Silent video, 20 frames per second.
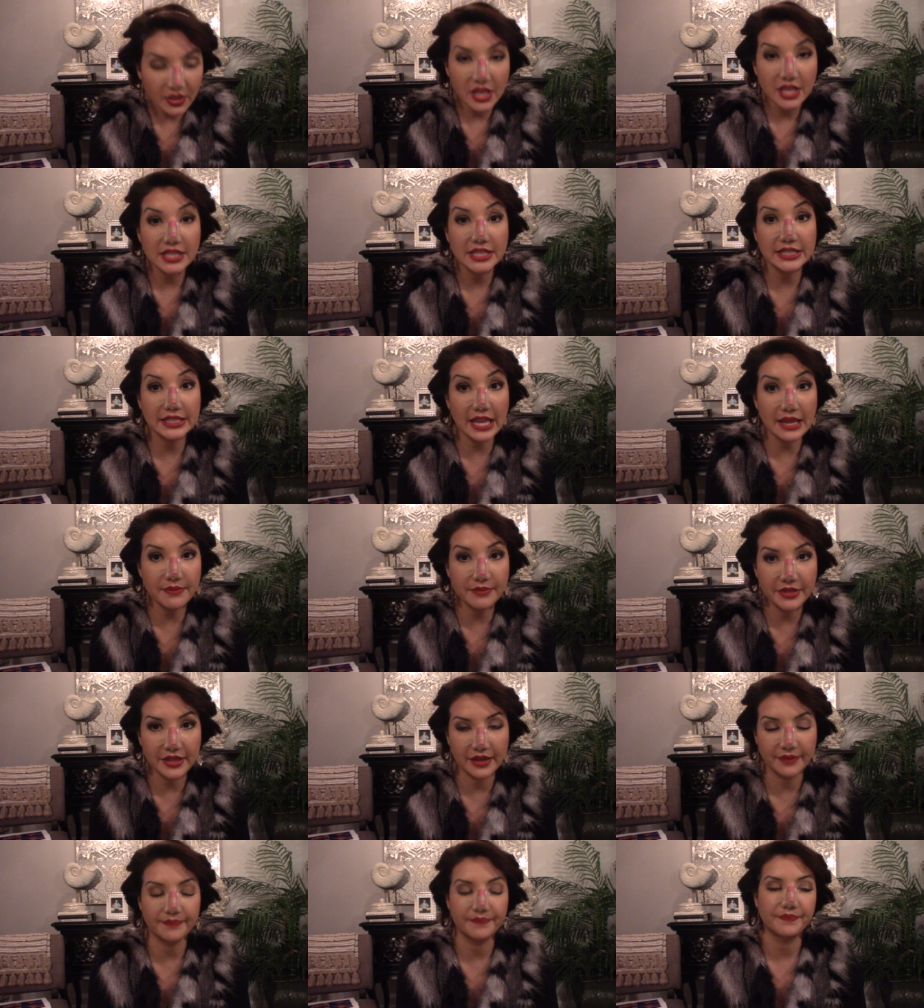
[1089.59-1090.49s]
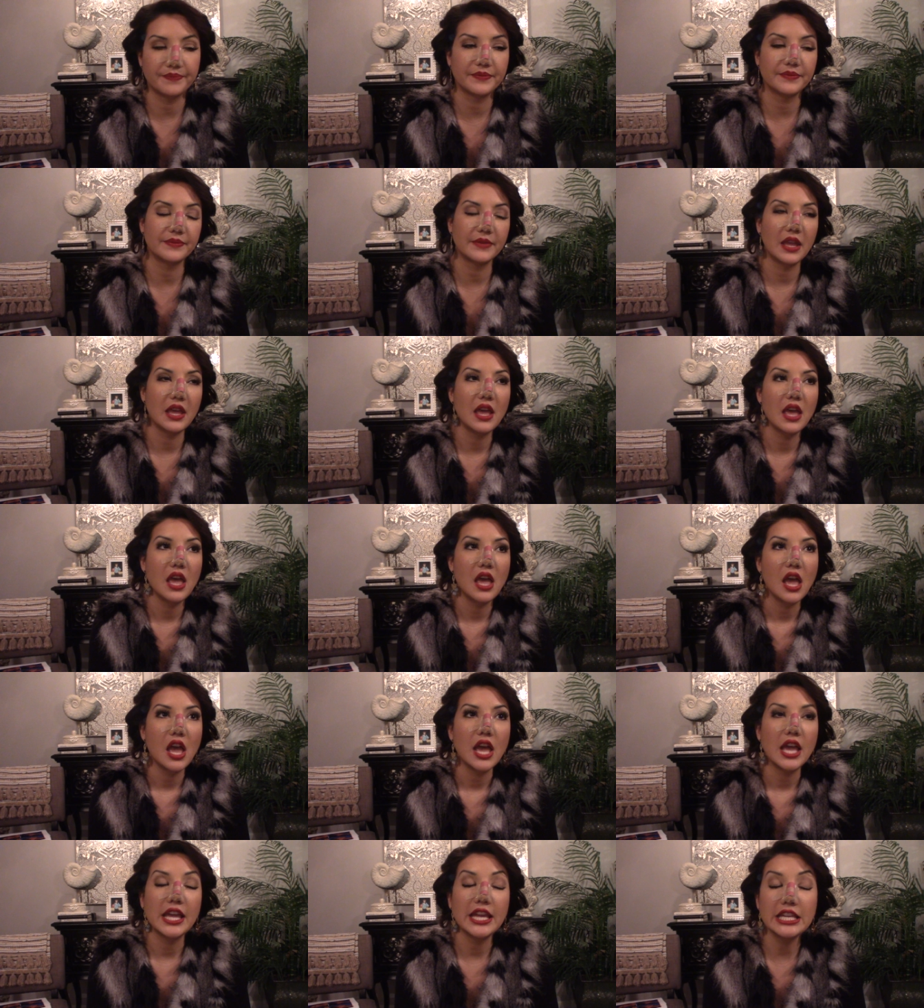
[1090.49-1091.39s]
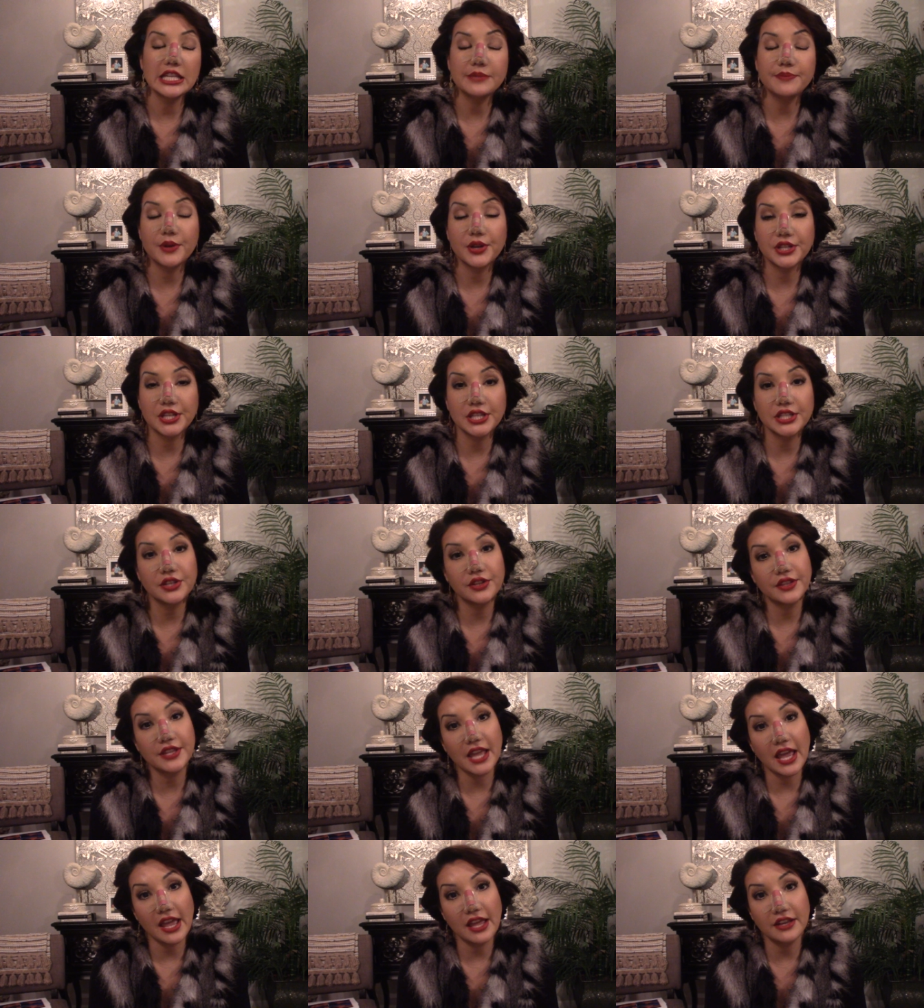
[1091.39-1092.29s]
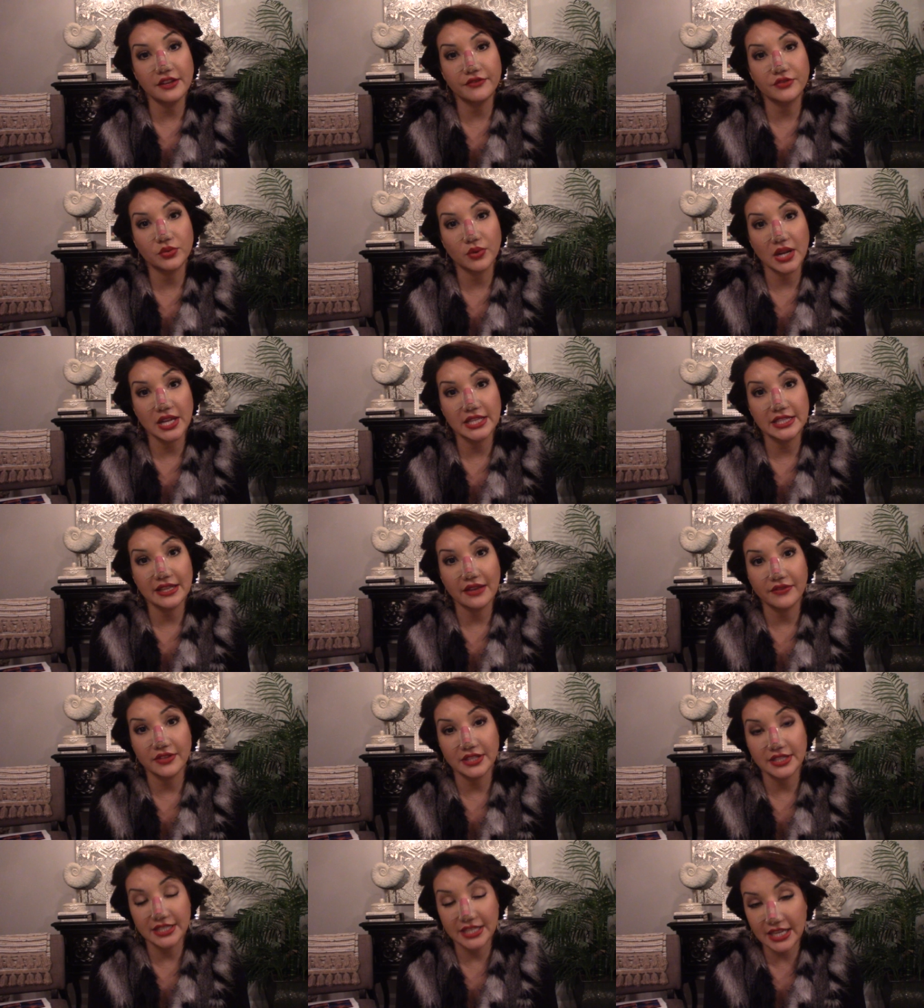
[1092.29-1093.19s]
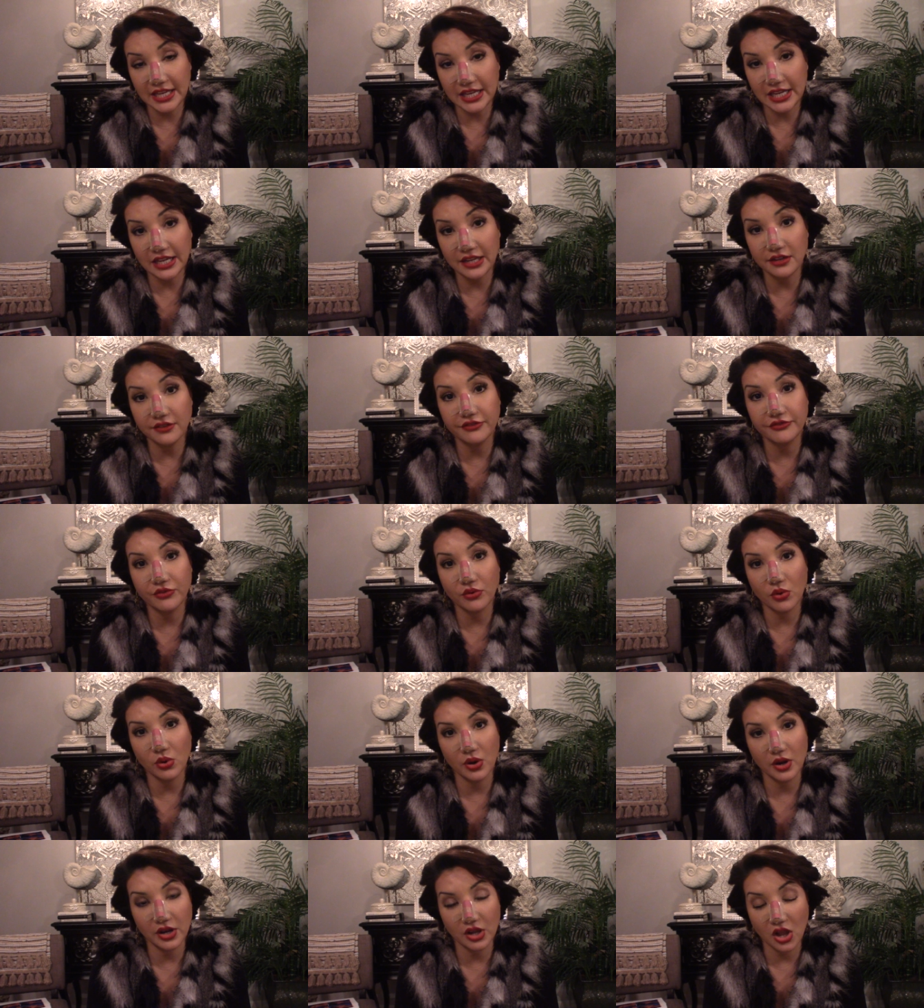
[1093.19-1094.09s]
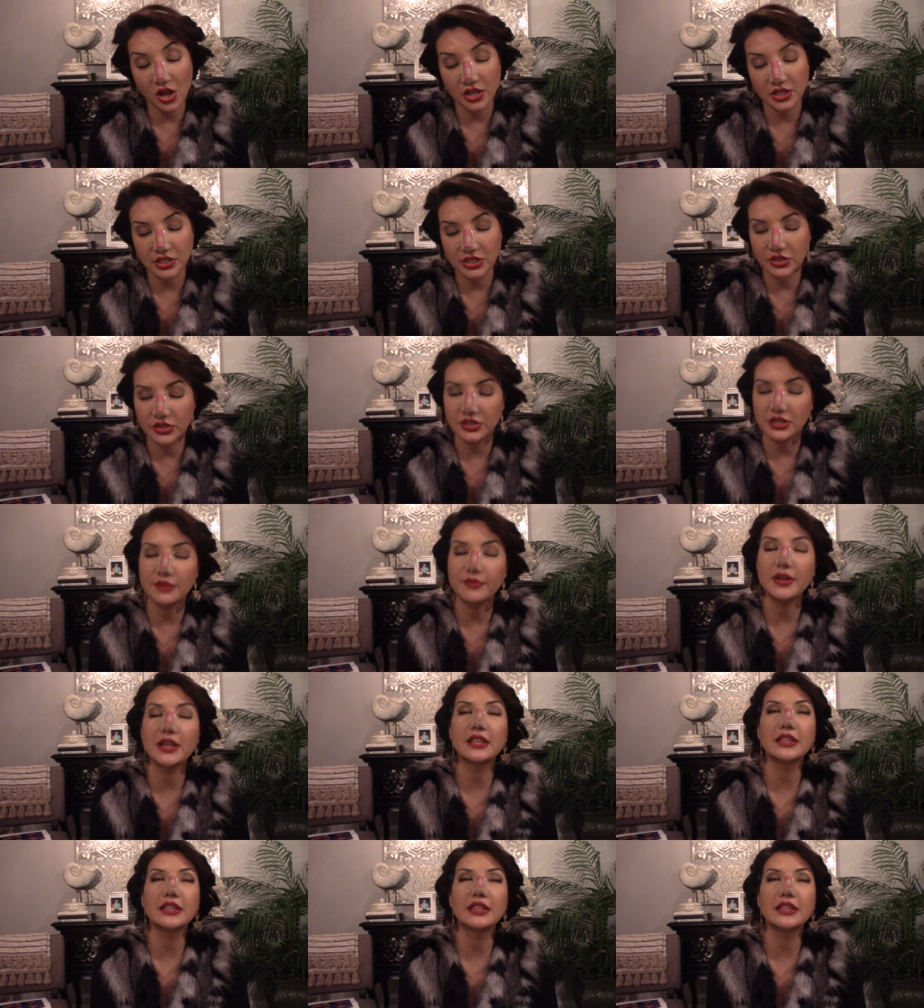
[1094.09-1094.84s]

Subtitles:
Same thing. He's booked until the end of 2017 for a consult. I'm like,